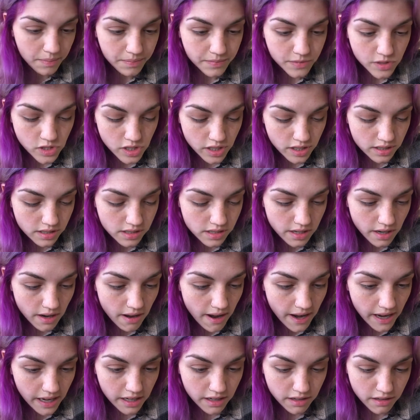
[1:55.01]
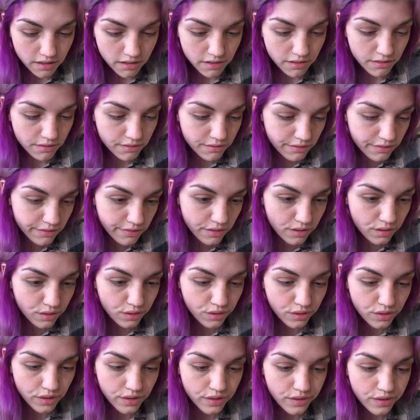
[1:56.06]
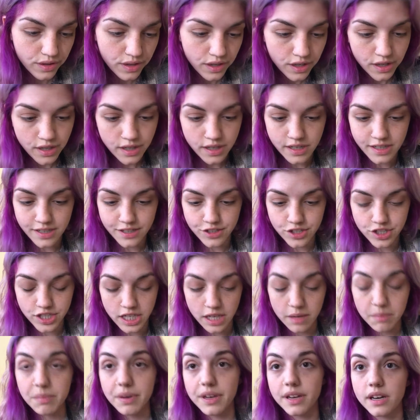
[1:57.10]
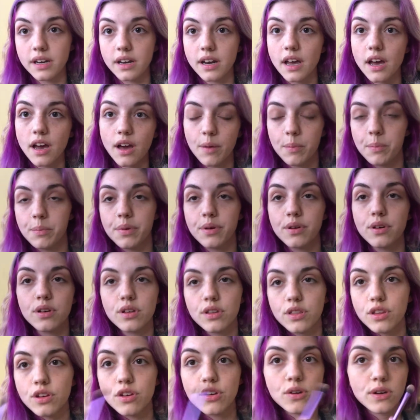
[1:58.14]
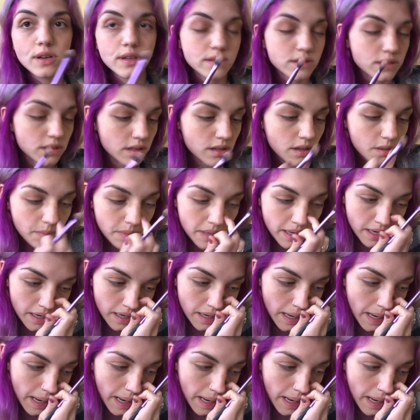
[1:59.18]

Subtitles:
Just to kind of deepen up the crease a little bit,